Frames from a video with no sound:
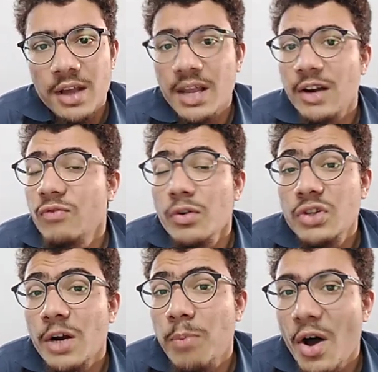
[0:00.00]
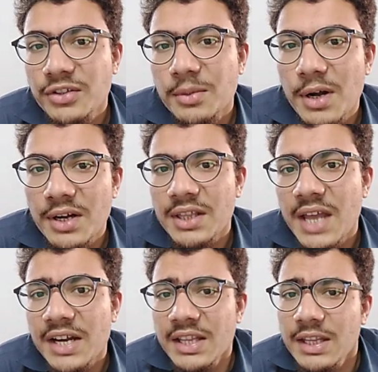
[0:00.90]
that future possibility,
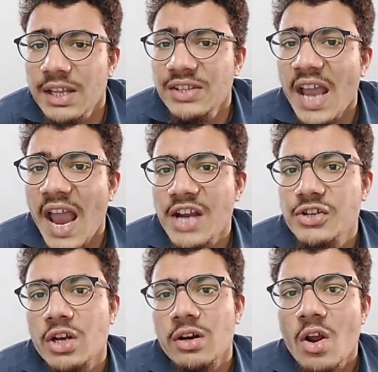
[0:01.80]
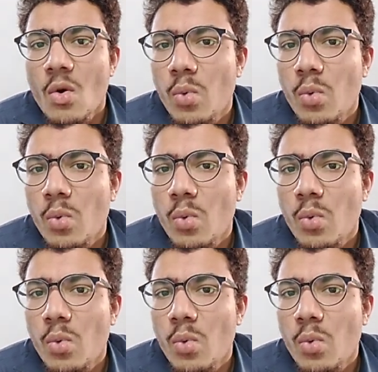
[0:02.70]
that this action